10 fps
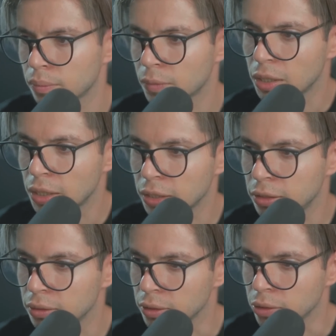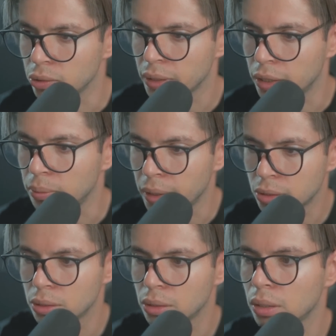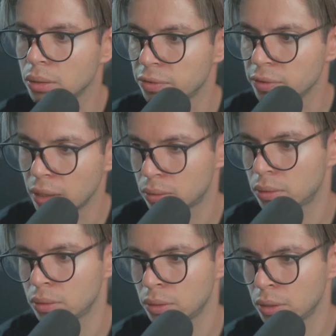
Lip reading: I like the little animation on the flower.